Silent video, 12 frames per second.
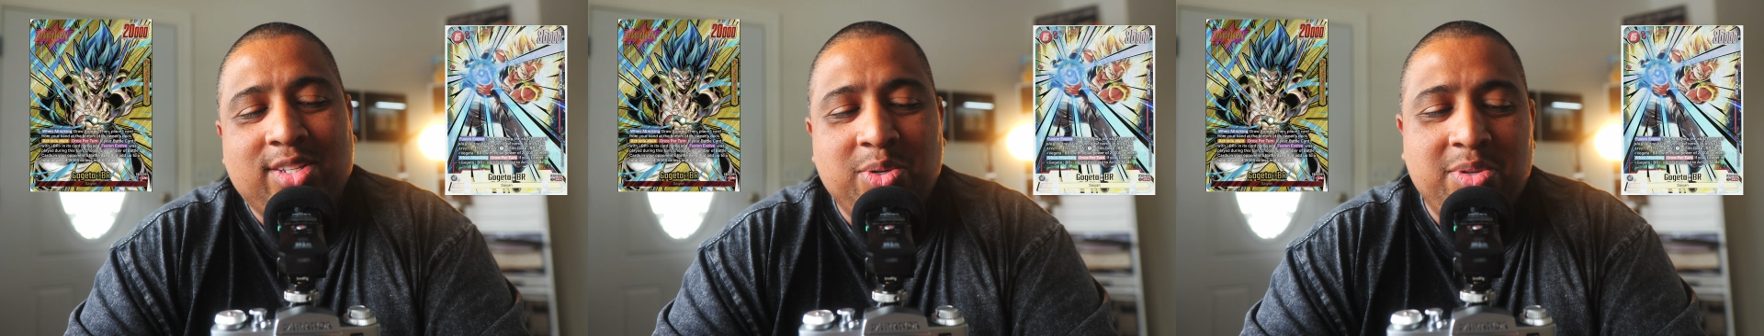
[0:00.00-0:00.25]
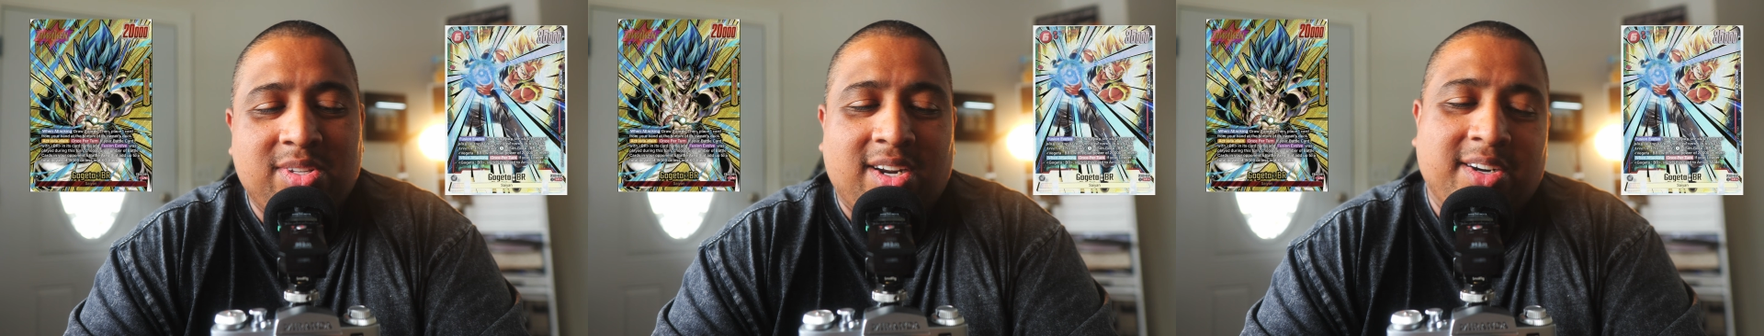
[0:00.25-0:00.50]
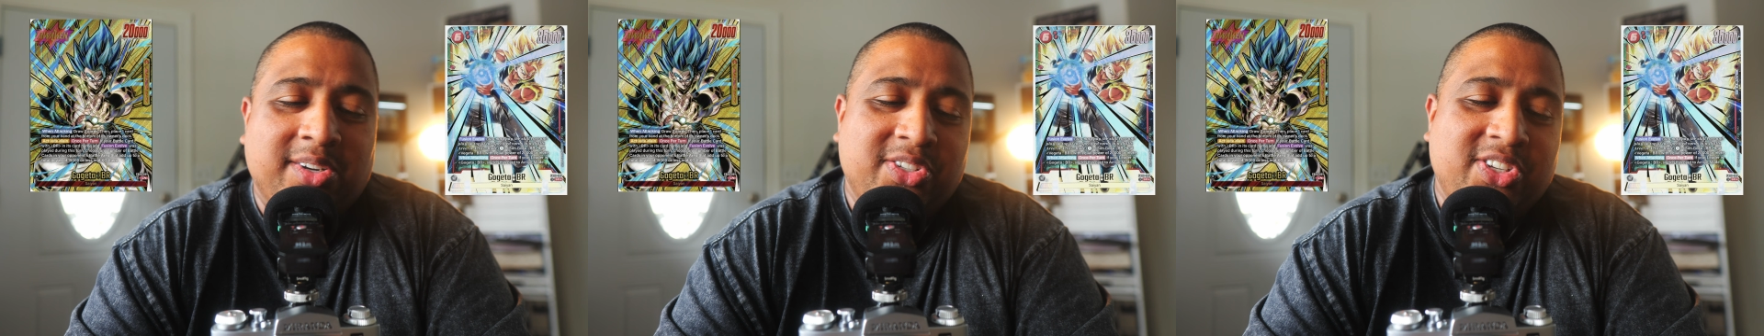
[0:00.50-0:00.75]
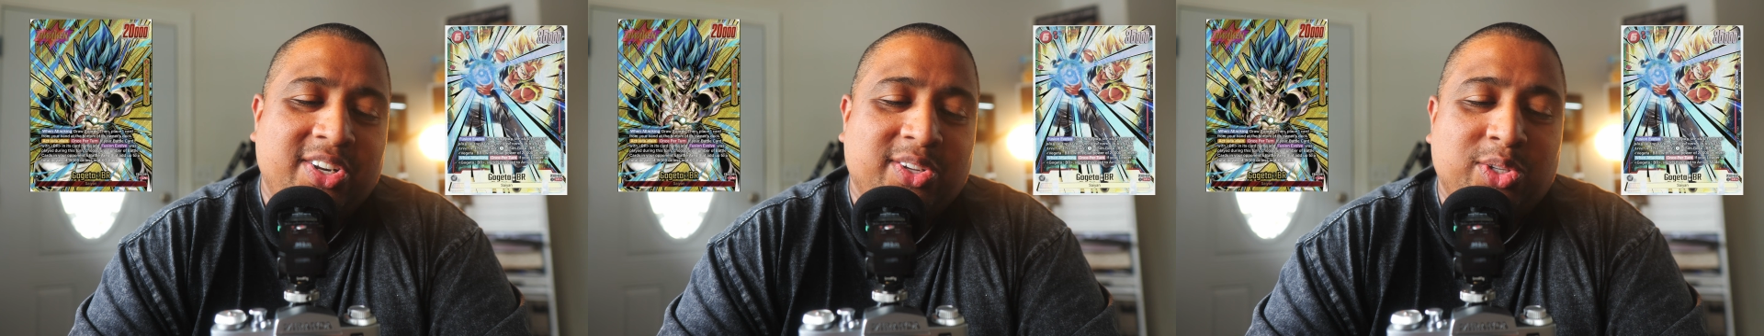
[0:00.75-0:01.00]
2-star,
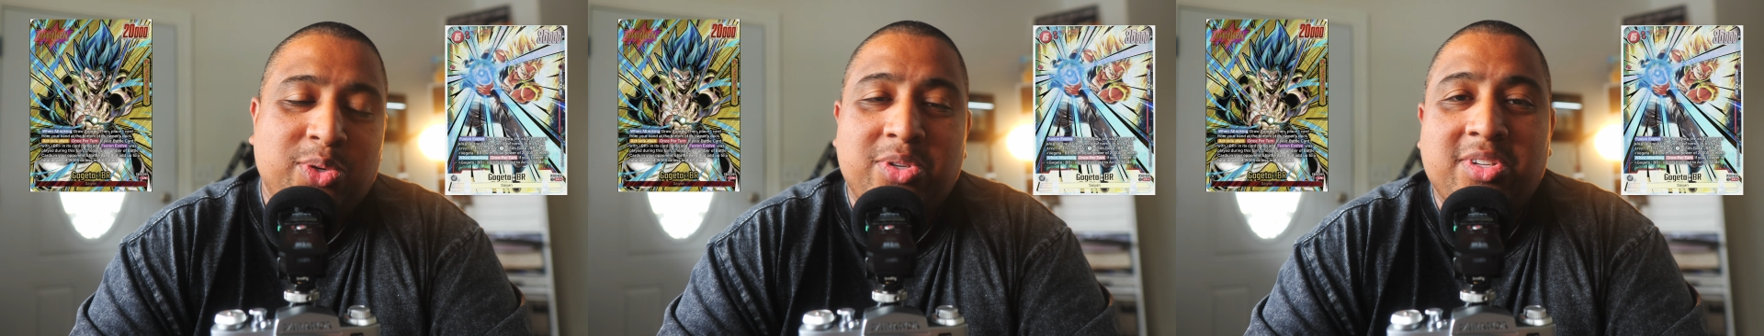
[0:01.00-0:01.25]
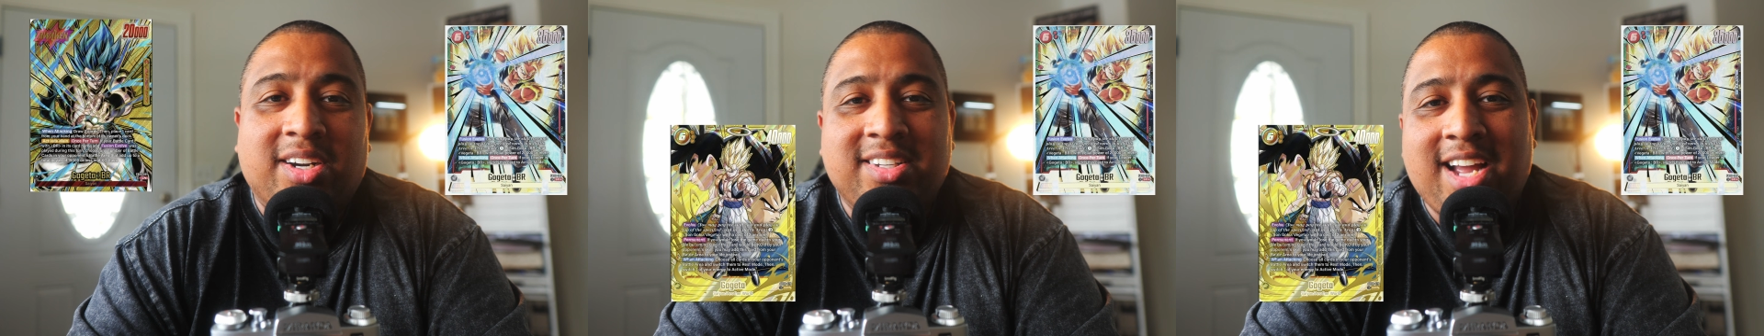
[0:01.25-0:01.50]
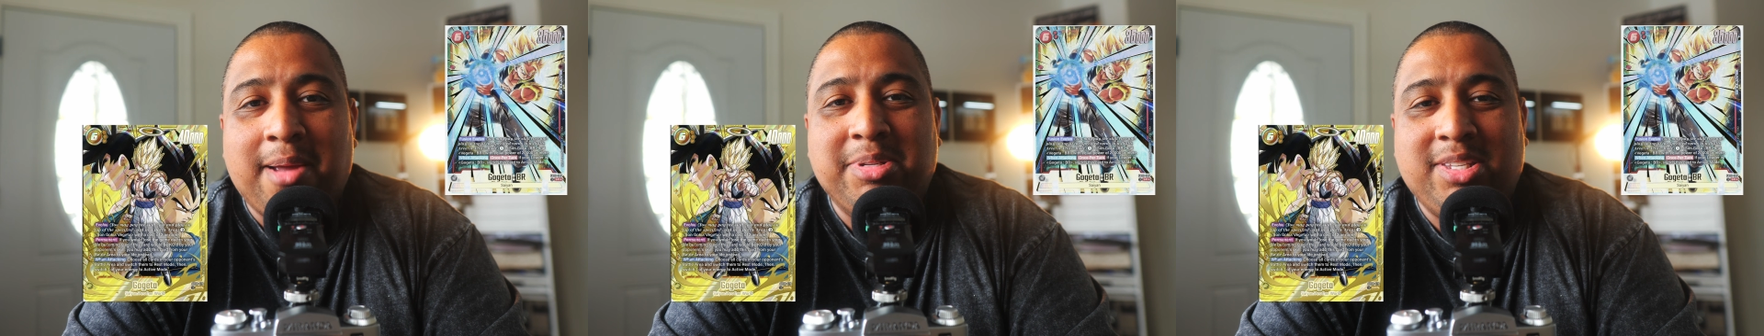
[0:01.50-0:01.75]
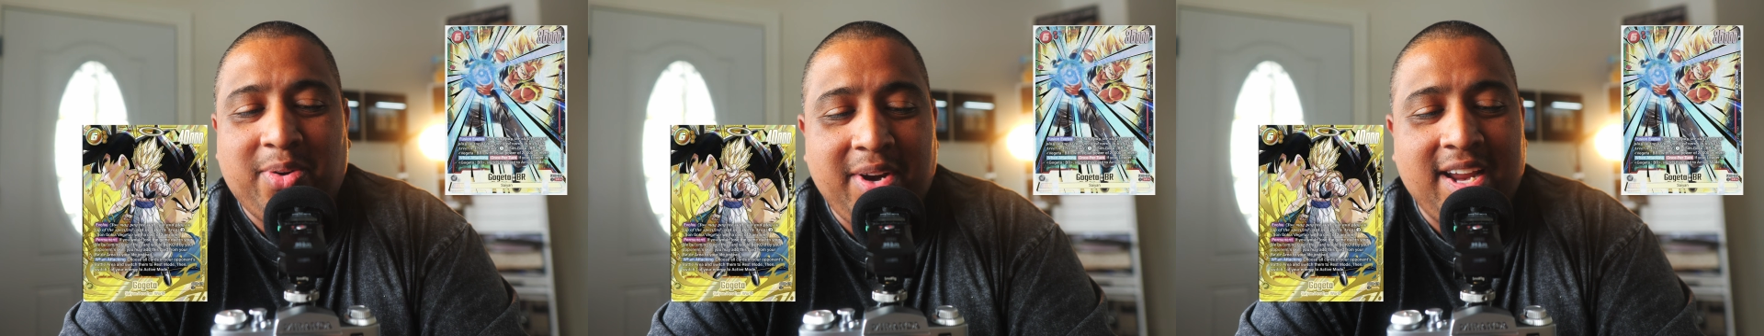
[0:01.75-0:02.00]
Gogeta 2-star
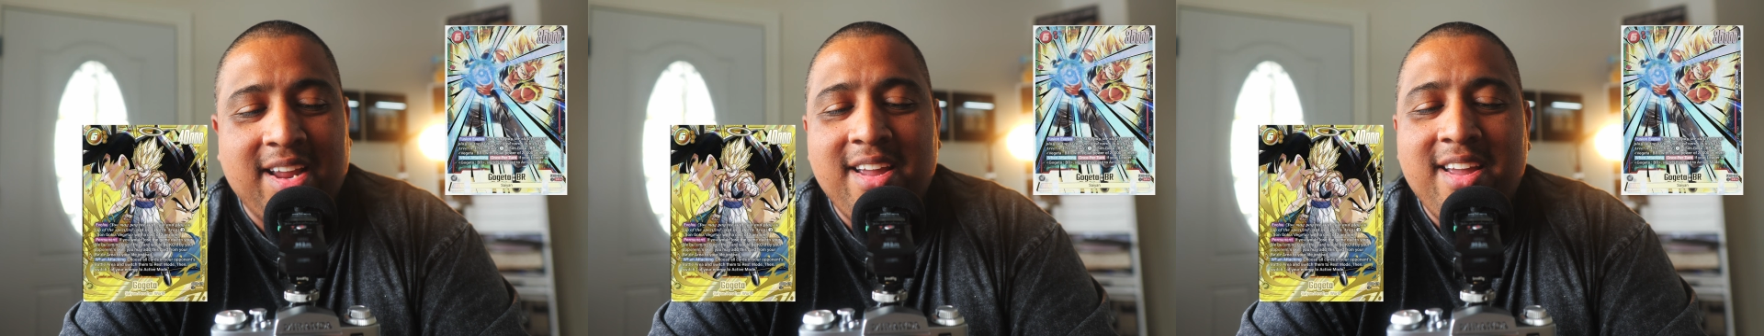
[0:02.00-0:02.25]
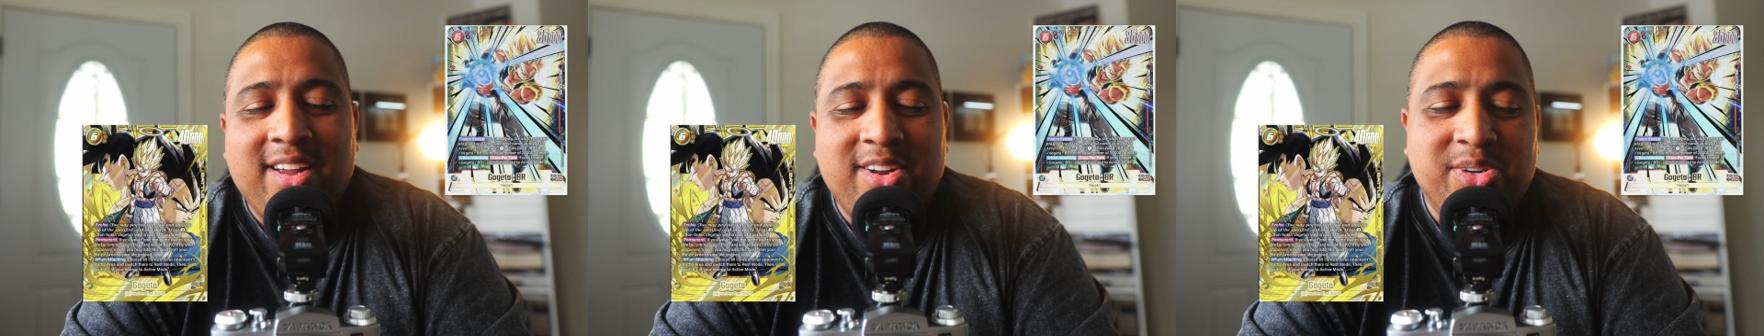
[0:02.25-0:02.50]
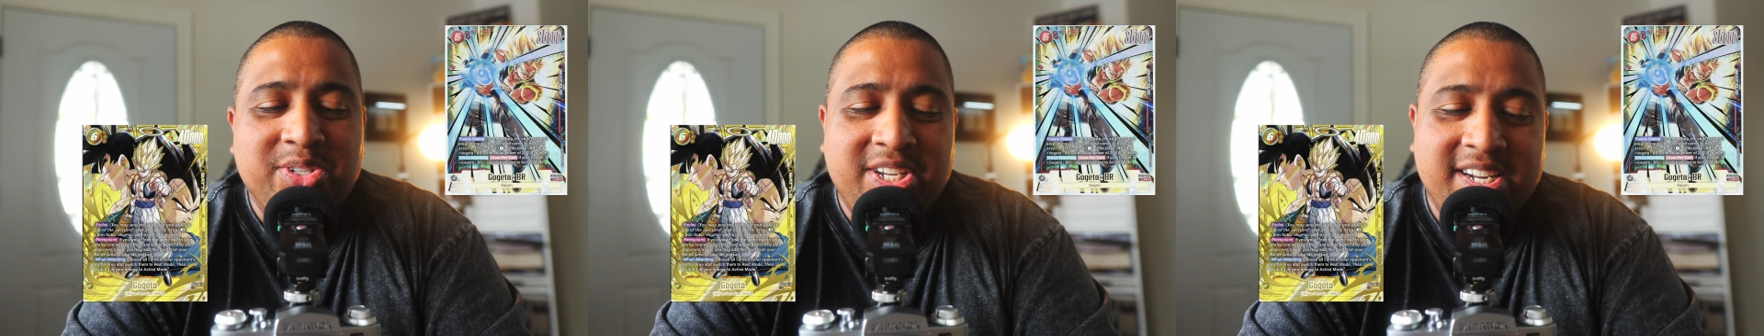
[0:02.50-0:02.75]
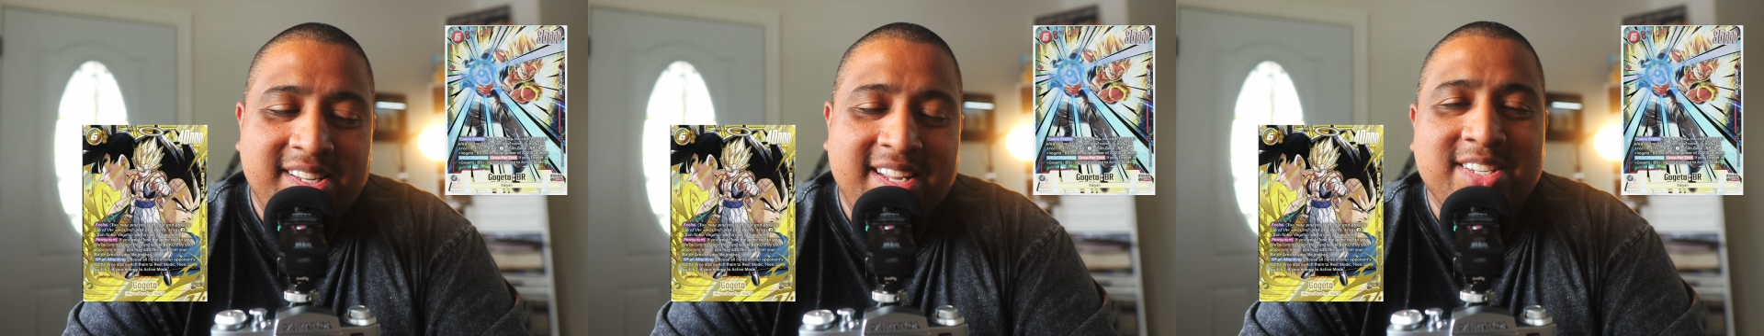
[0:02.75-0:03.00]
times 3,
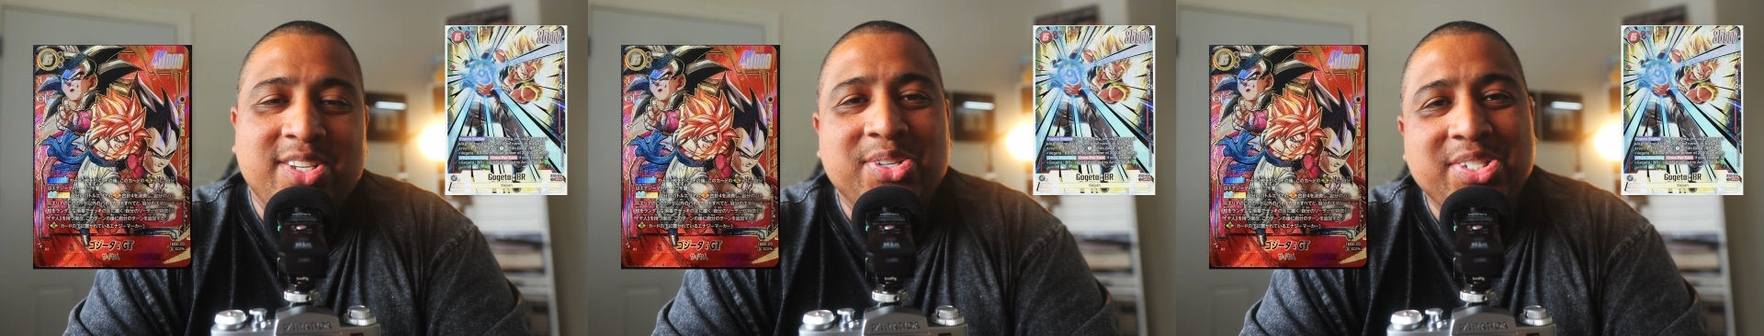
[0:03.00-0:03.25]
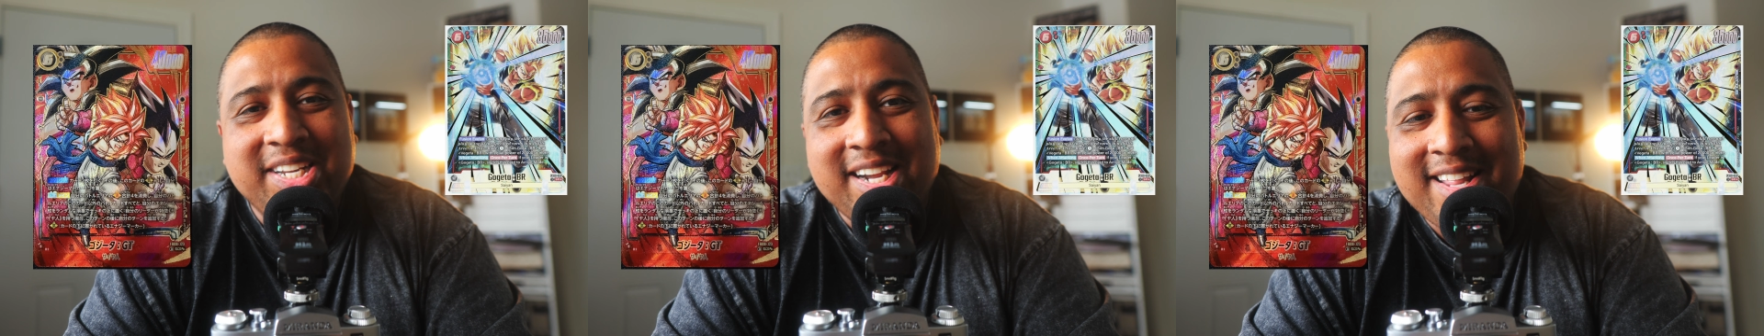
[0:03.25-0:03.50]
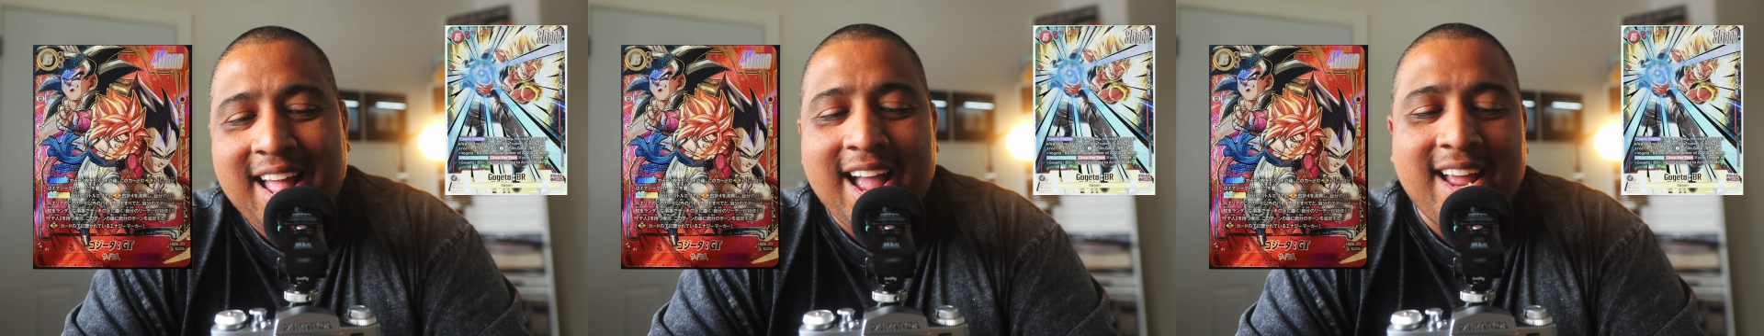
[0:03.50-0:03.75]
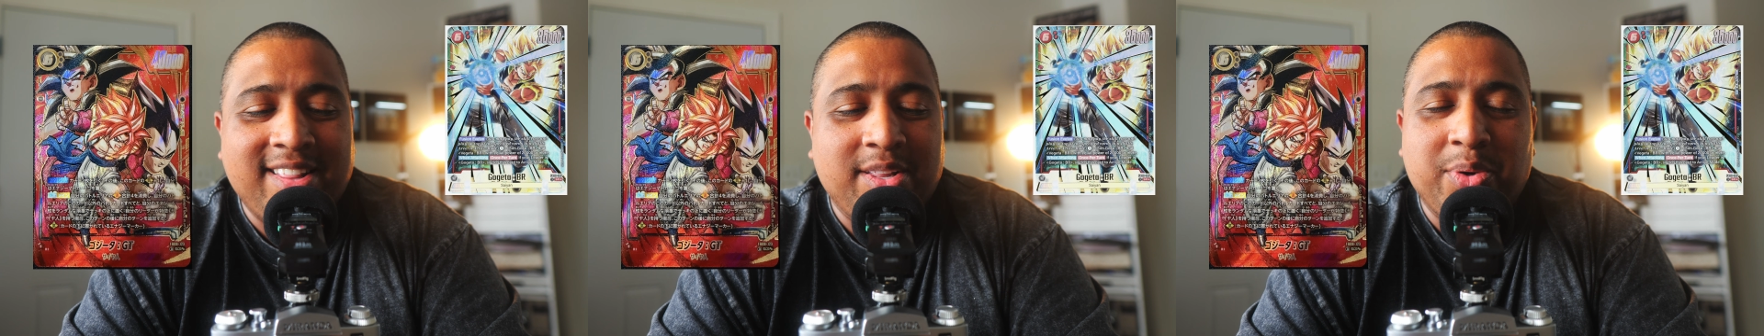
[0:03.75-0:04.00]
Gogeta this, Gogeta that.